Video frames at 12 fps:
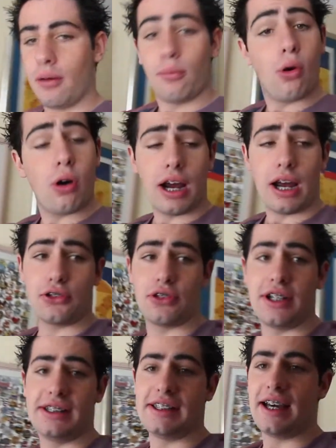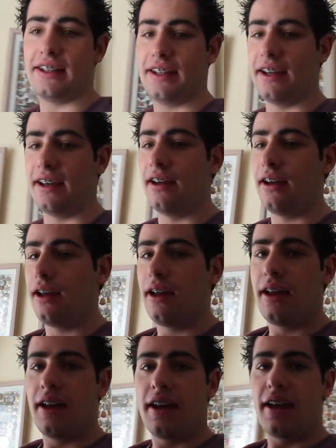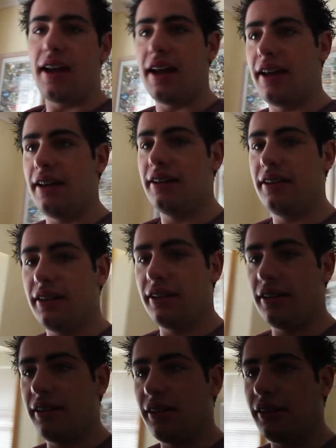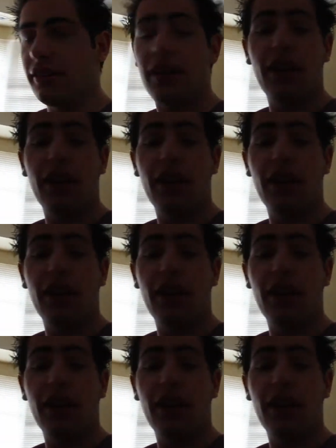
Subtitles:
poor countries out there, and they